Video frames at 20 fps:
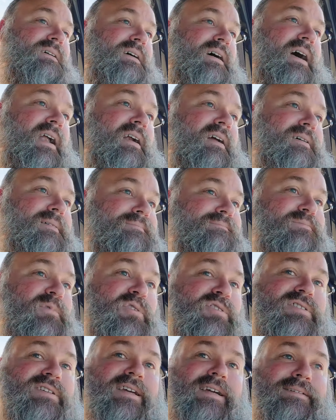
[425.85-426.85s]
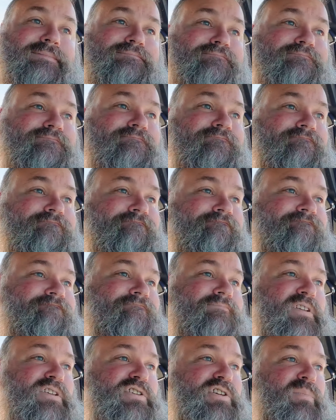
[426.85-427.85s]
I don't know. We'll see.
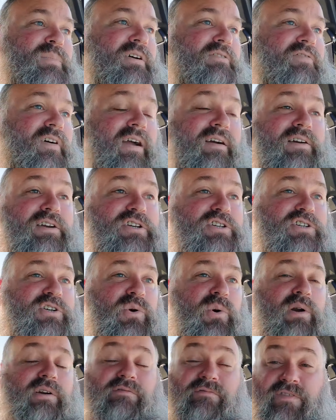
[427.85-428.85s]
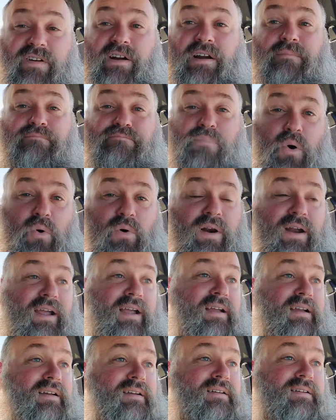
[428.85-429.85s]
This could be a very short and very boring
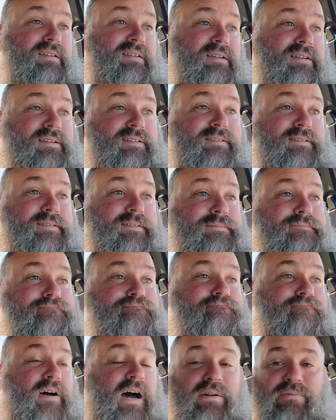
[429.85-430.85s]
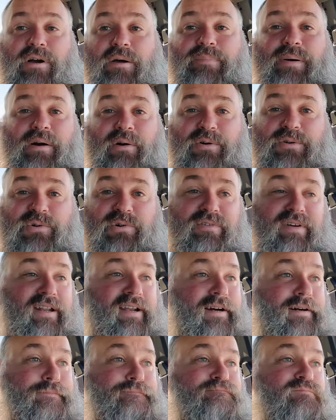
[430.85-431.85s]
Hot Rod Power Tour
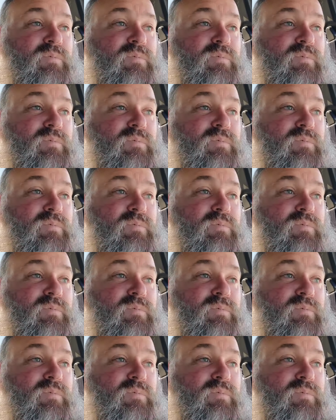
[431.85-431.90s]
video.